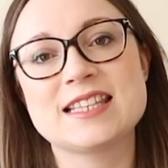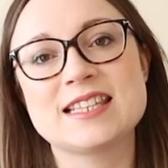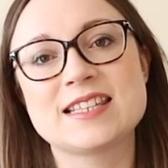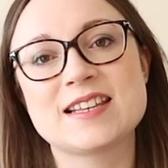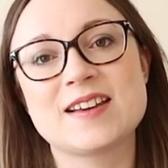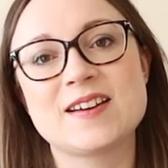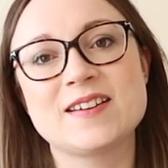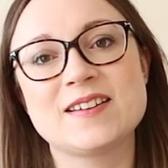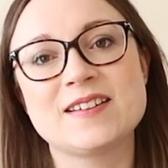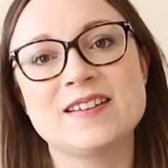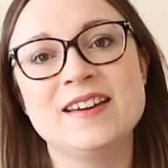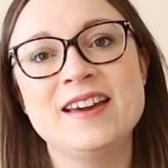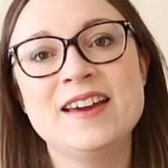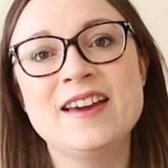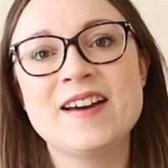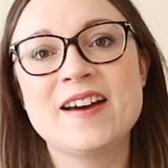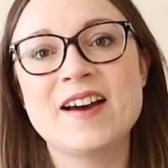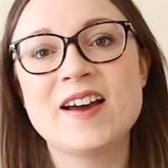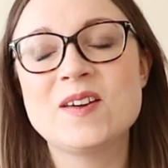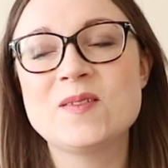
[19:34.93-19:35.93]
So
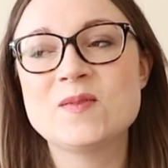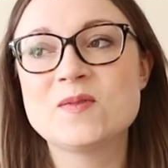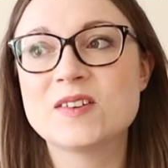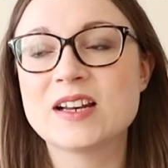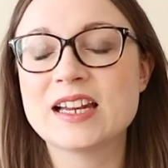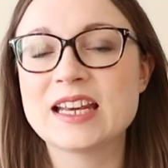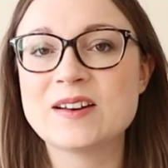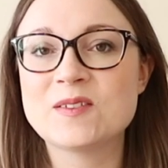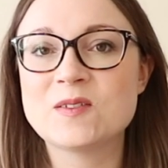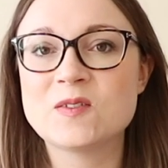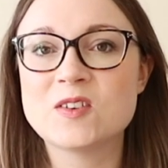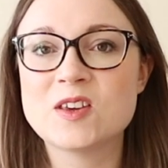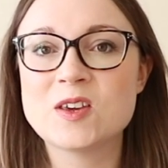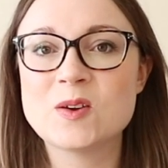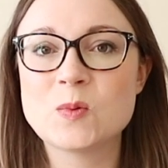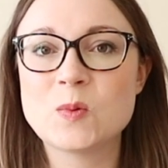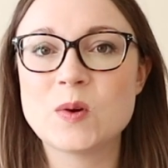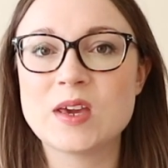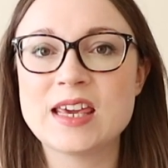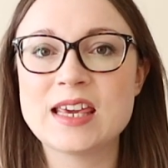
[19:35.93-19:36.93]
hopefully in a
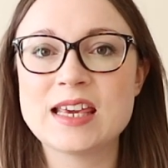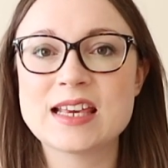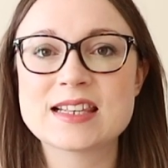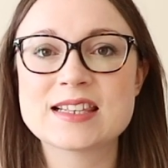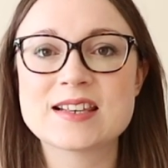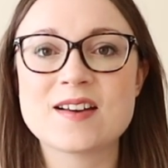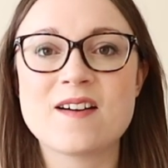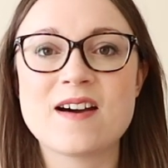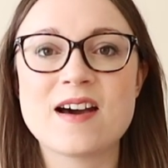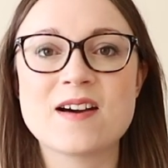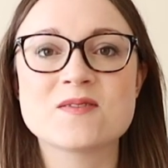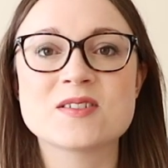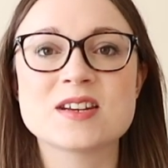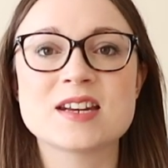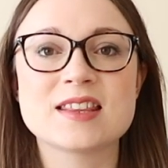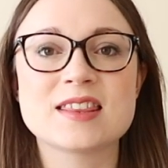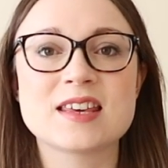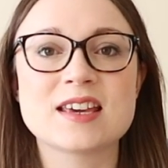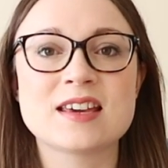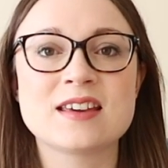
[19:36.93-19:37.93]
few weeks I'll have
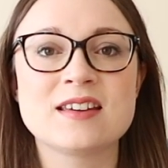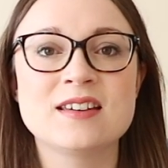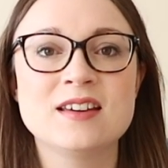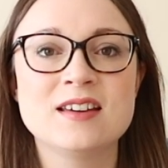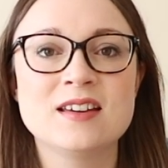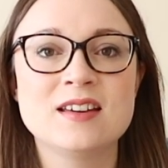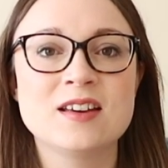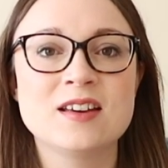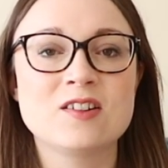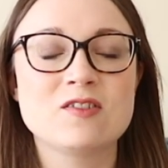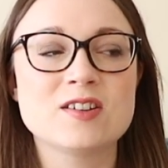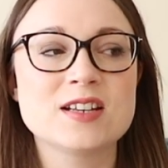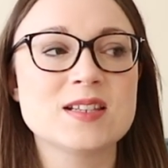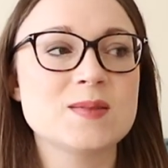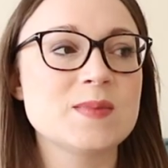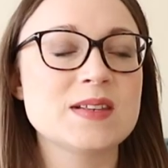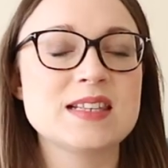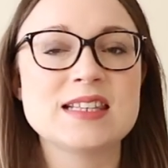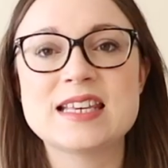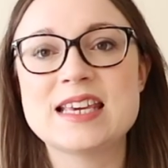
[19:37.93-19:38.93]
another
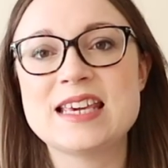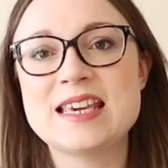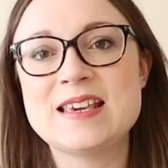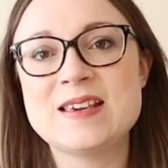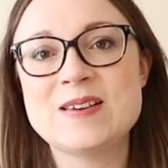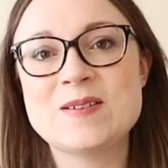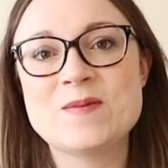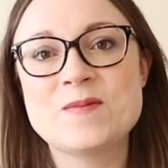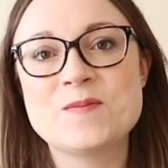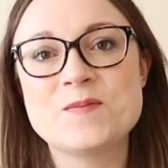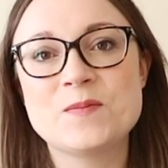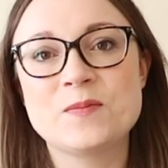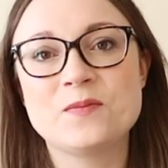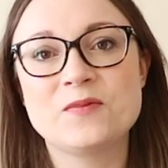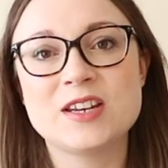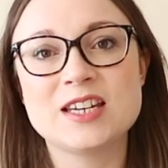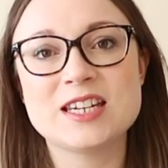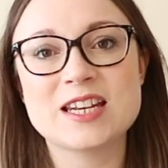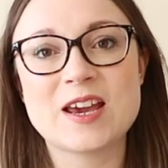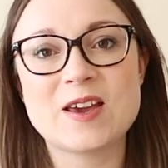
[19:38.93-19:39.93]
Christmassy
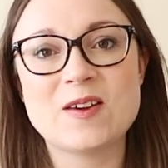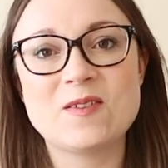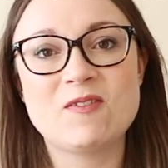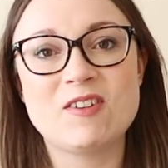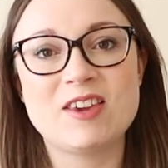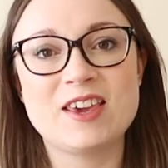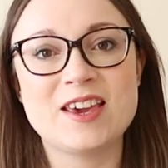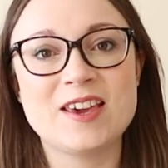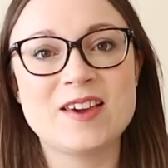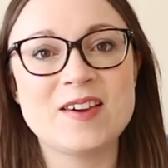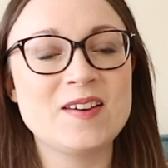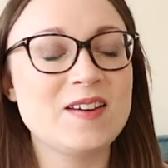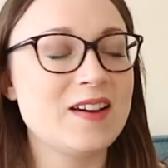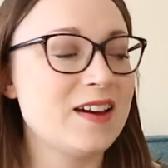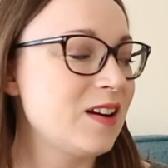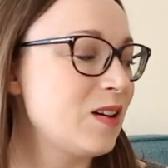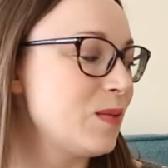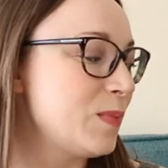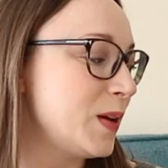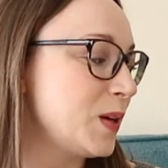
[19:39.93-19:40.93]
video for you,
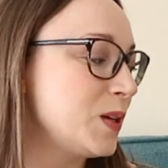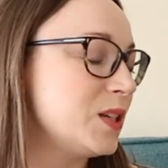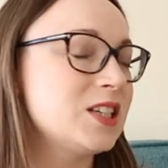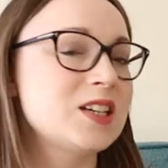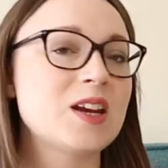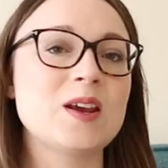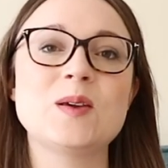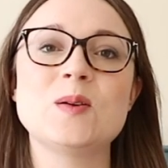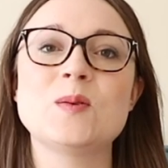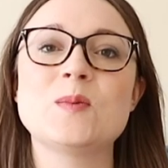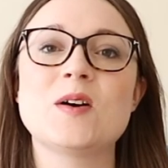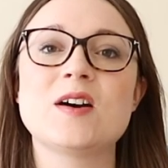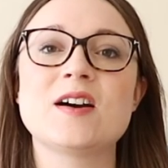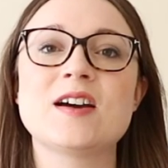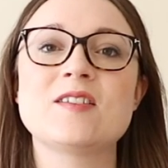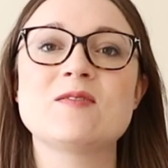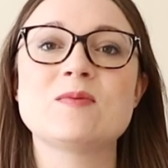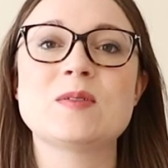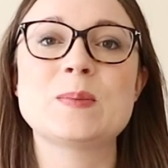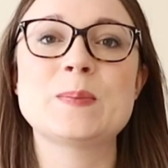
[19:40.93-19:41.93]
and I'll be able to show you what
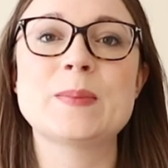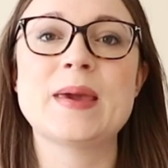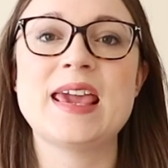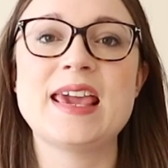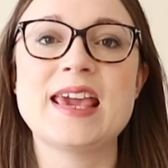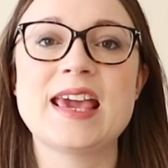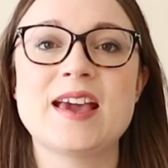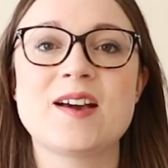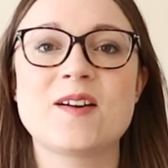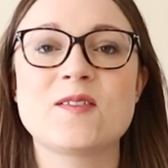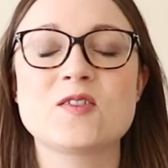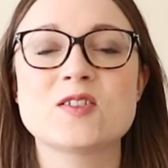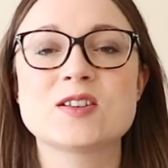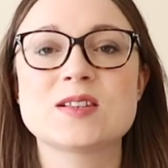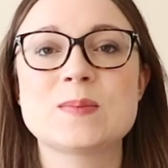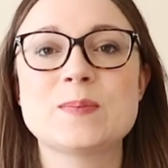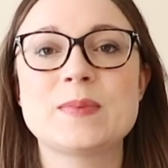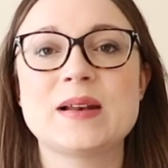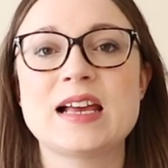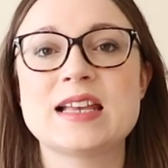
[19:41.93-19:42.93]
I've been making. I've got
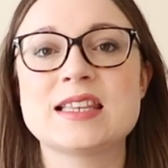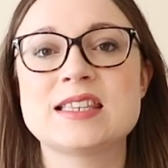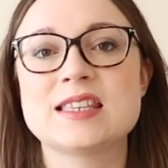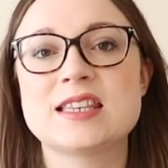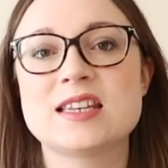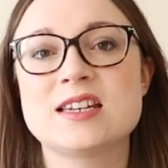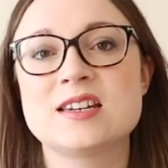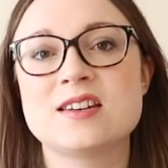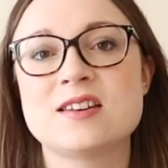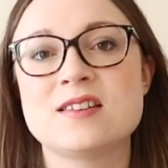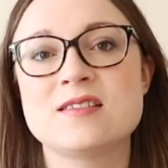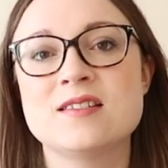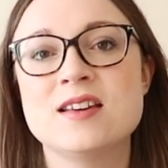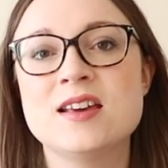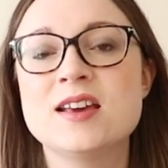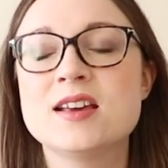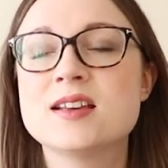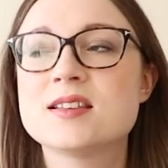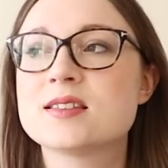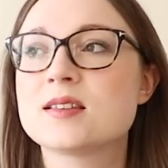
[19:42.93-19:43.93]
some plans to do
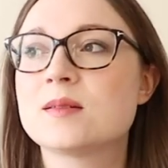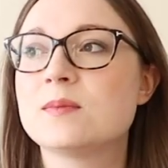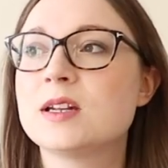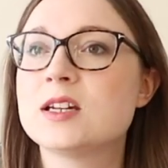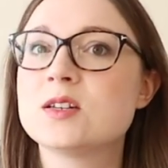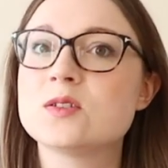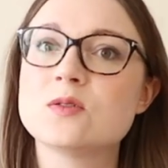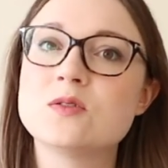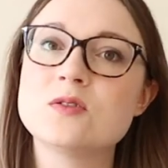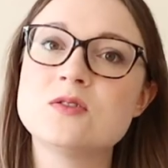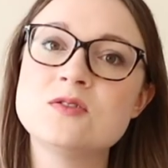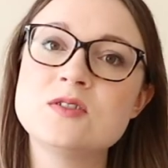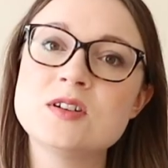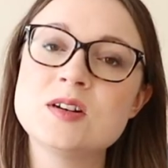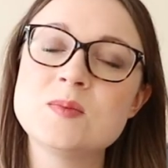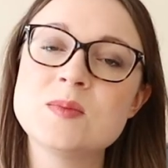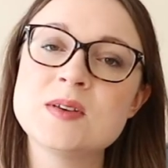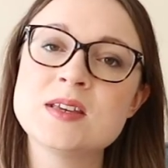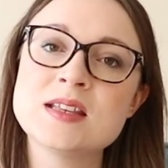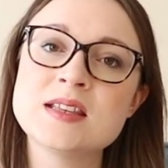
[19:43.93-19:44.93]
some little
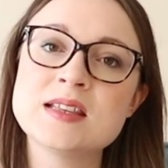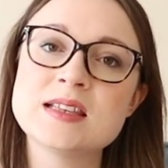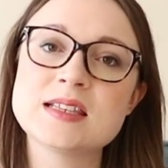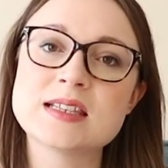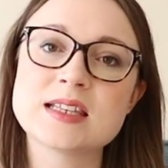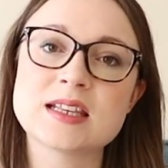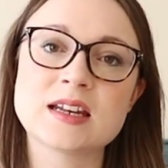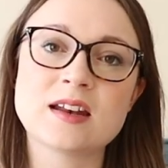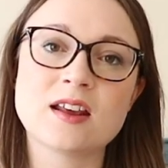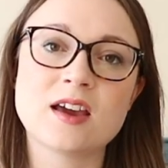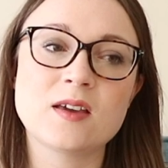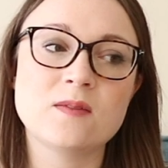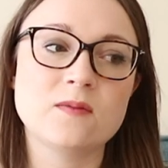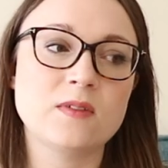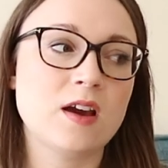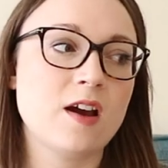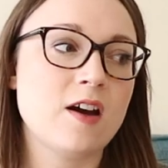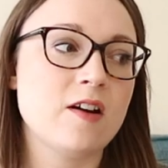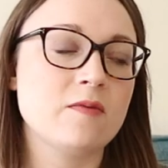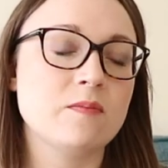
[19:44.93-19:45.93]
ornaments, and
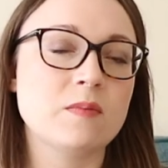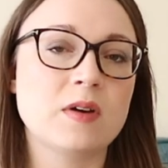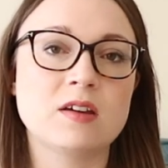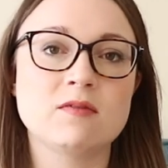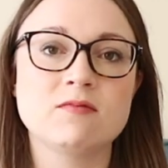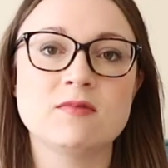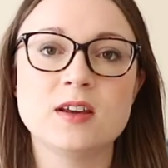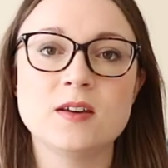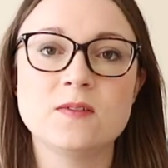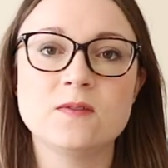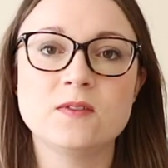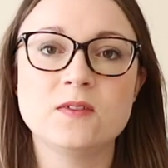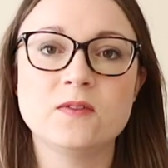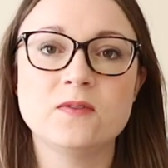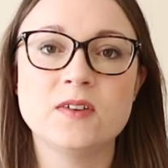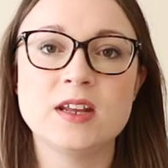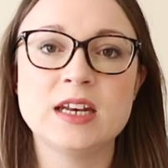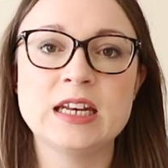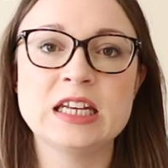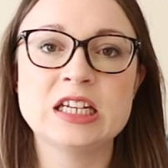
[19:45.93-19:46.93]
hopefully I'll have my Rift
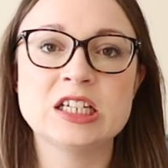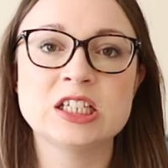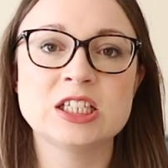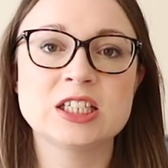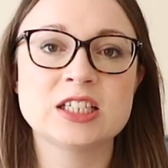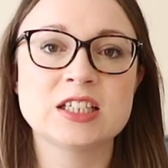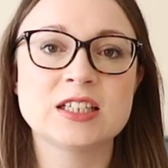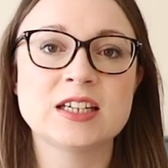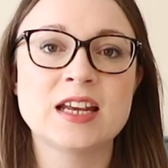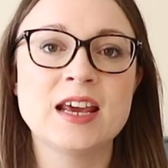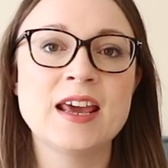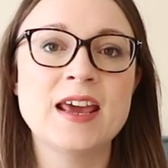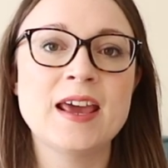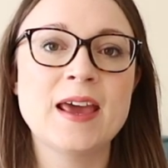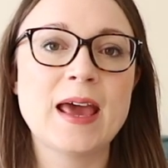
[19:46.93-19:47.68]
finished.